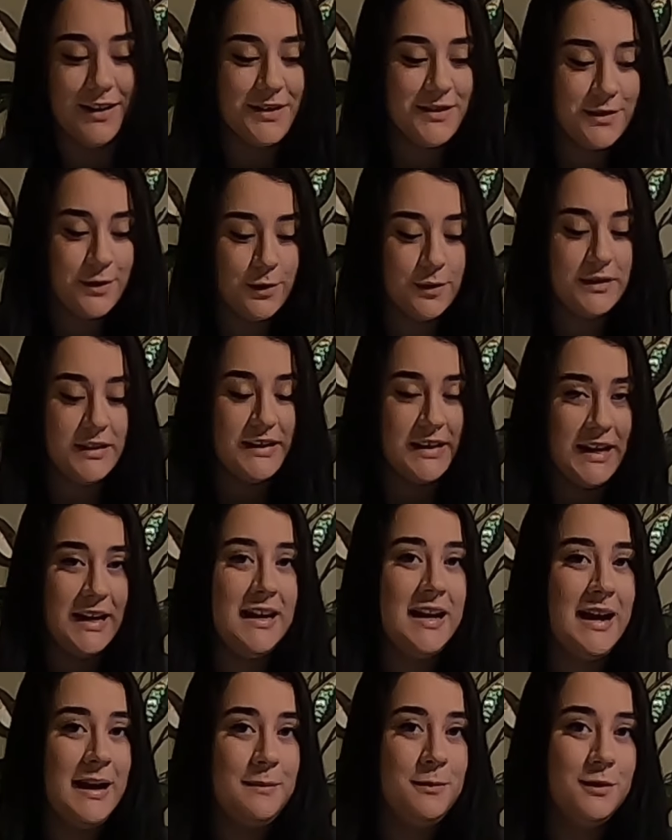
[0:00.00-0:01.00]
So
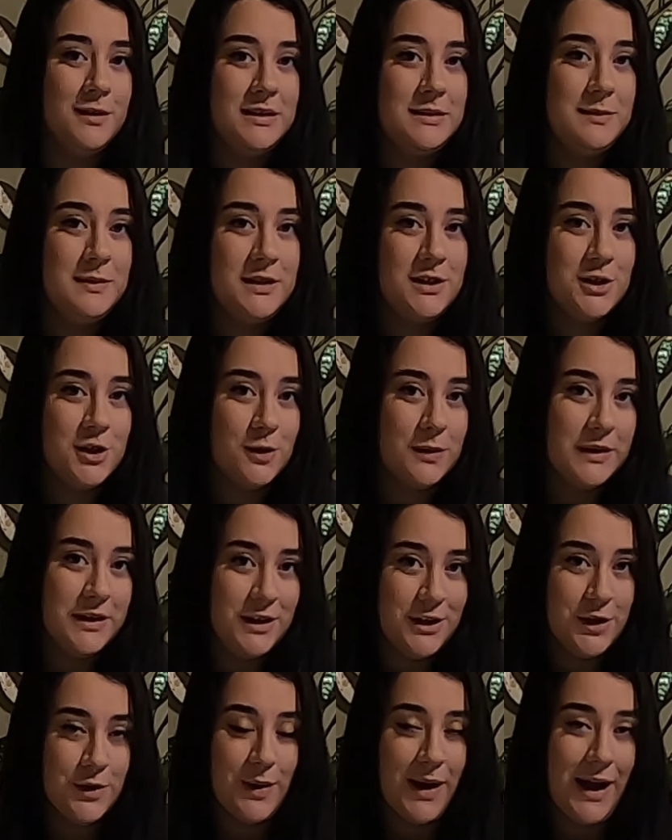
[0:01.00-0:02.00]
today I'm going to be
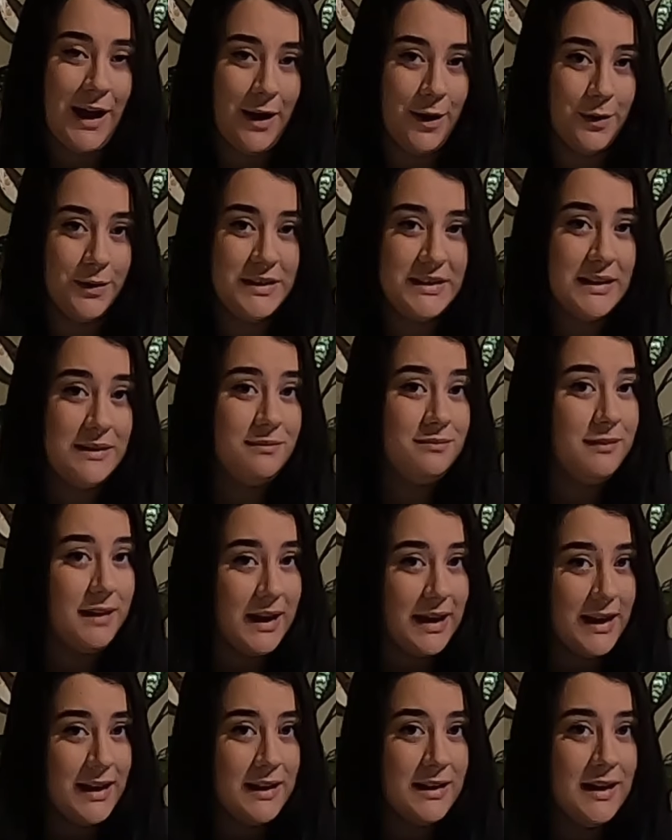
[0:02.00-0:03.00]
showing you how to
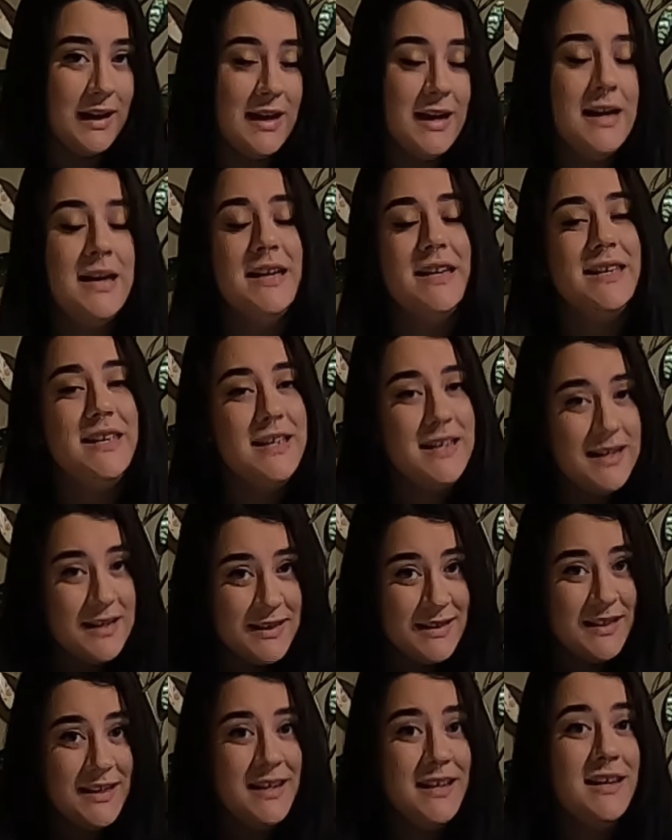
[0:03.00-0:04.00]
make
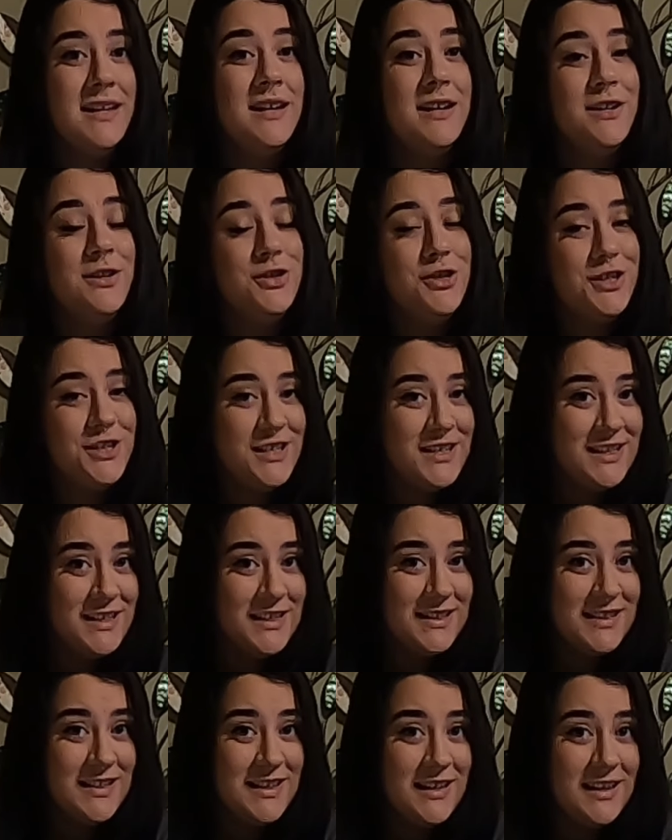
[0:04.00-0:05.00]
easy,
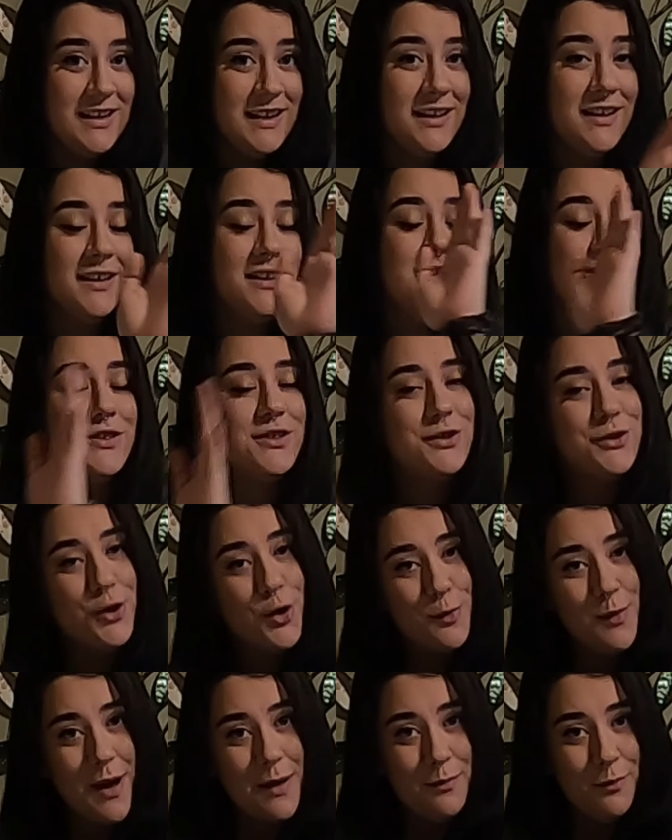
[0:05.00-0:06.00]
cheesy
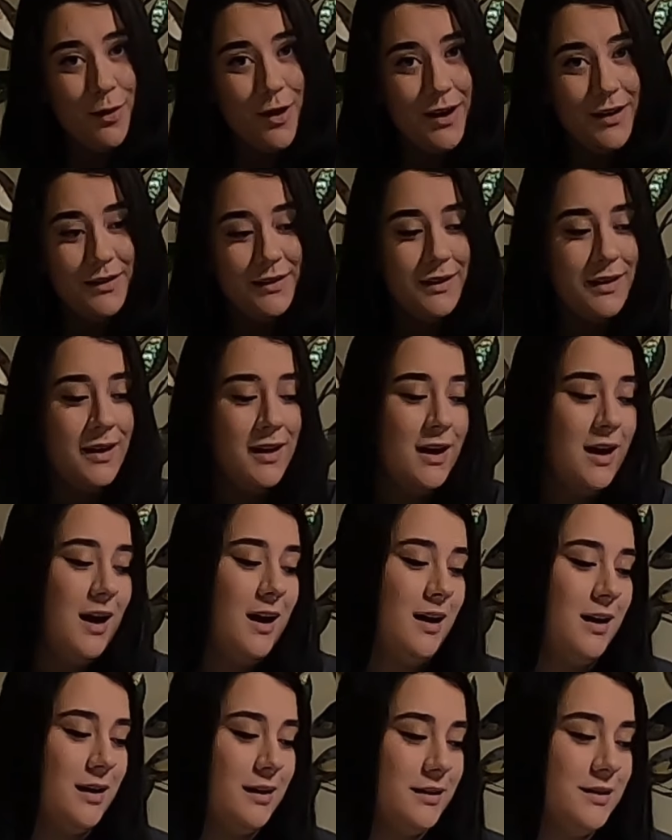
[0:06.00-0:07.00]
snowman bread.
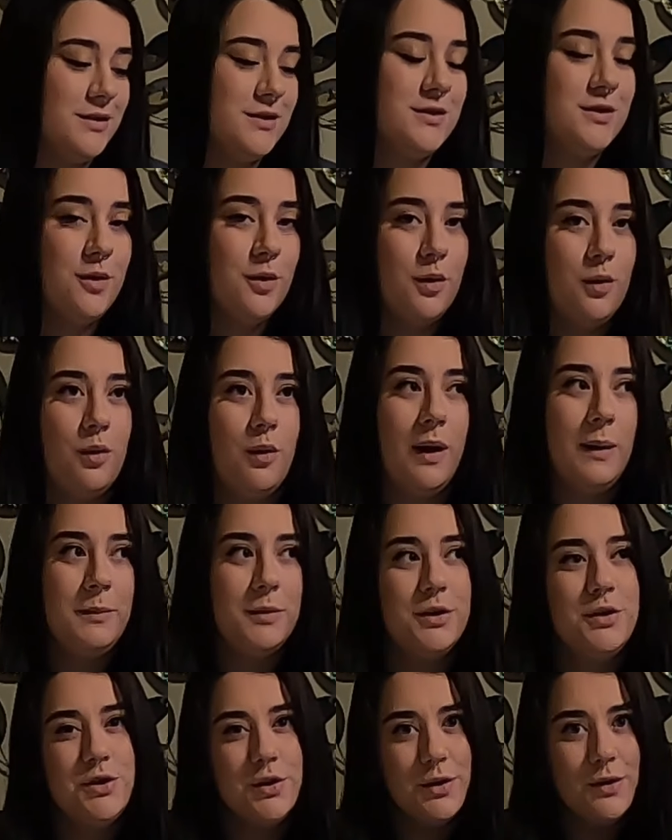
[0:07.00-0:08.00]
So I'm
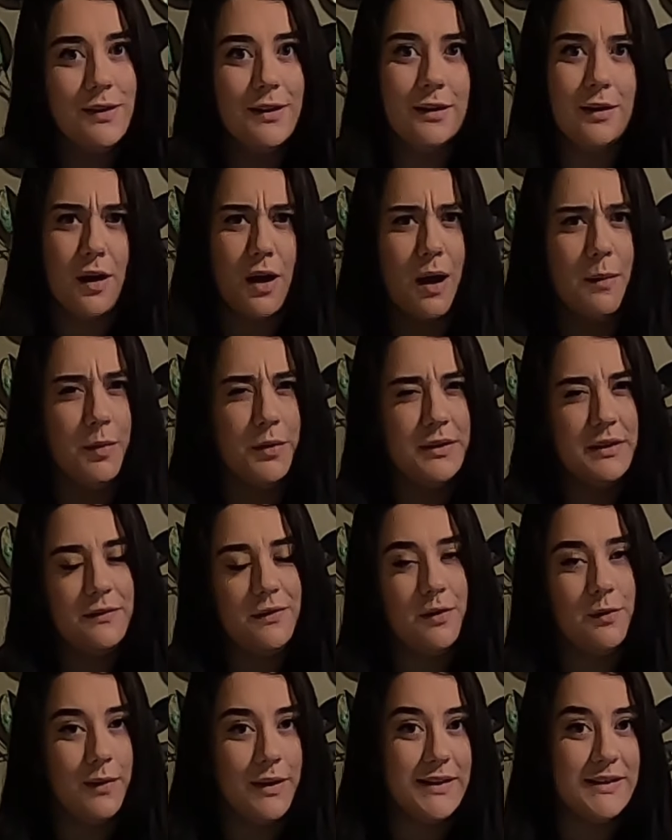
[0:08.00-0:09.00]
going to show you like a couple
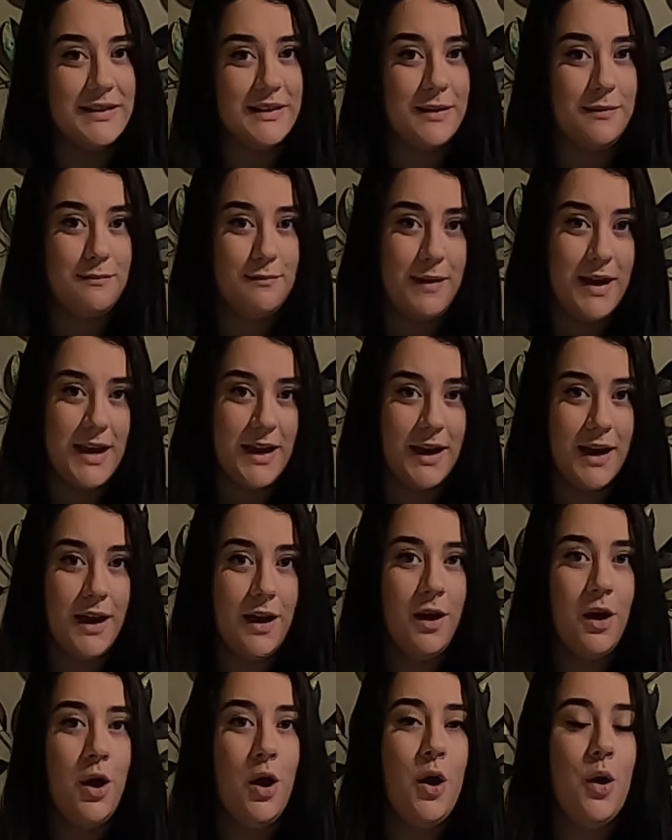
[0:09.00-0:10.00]
different ways to make
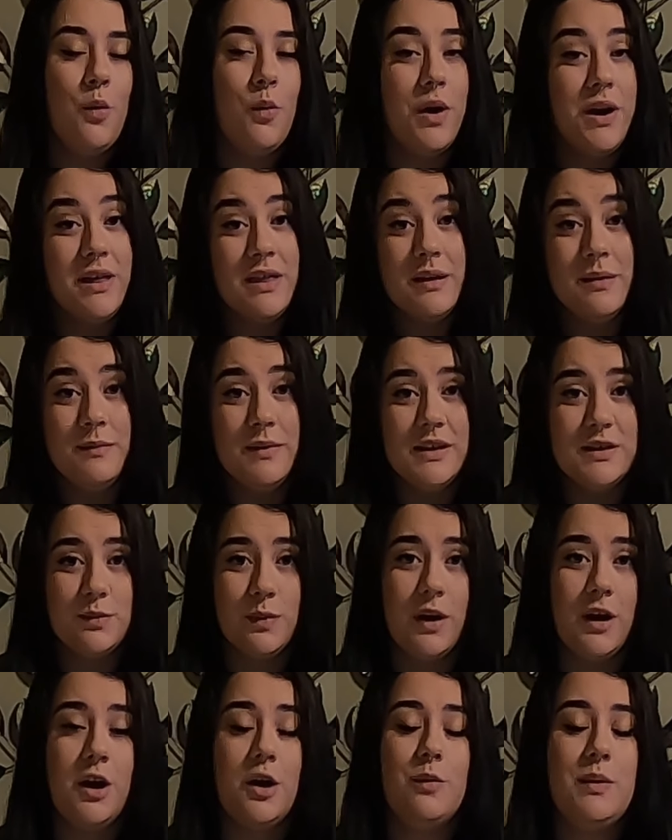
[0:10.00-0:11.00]
it. One of them is
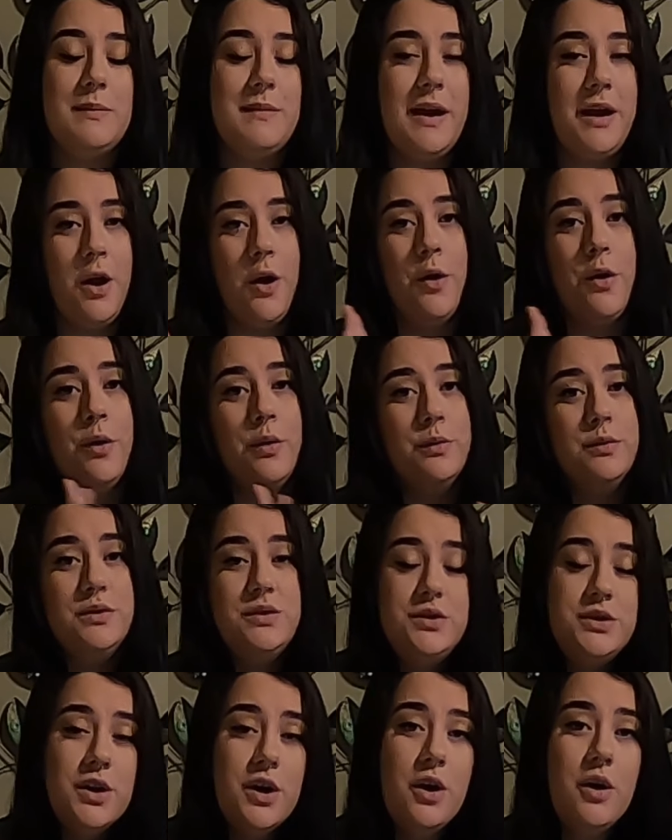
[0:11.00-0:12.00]
where we make our own
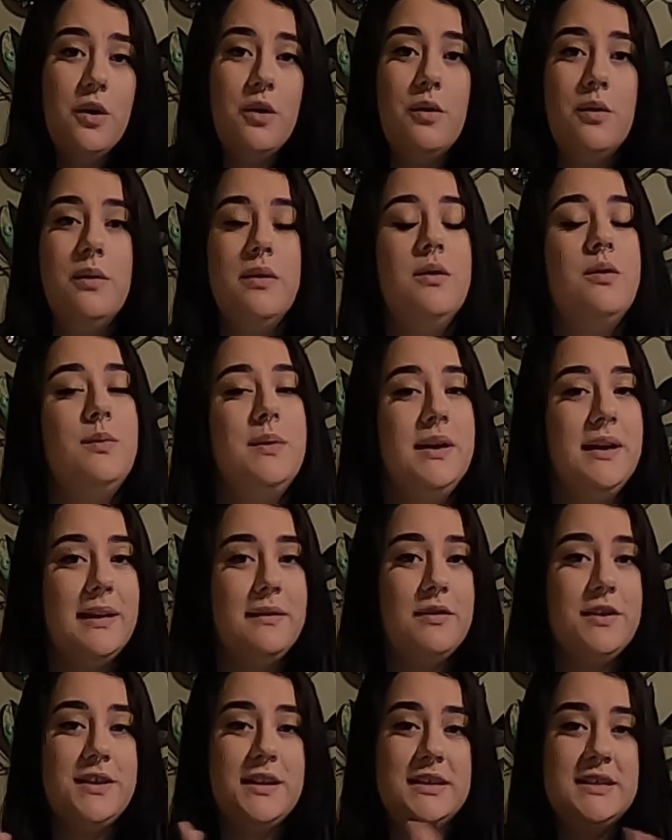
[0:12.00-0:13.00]
dough, we get
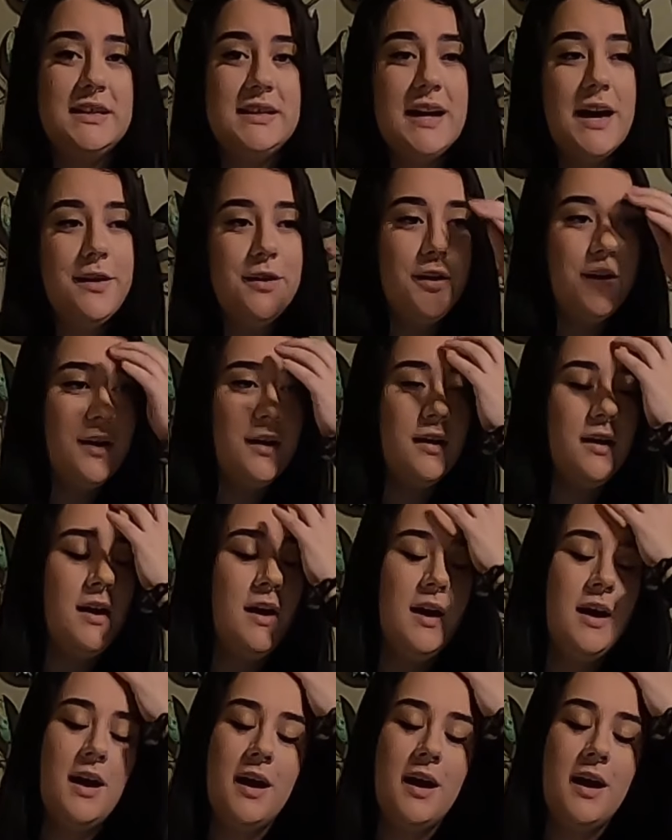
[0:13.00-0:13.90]
everything together.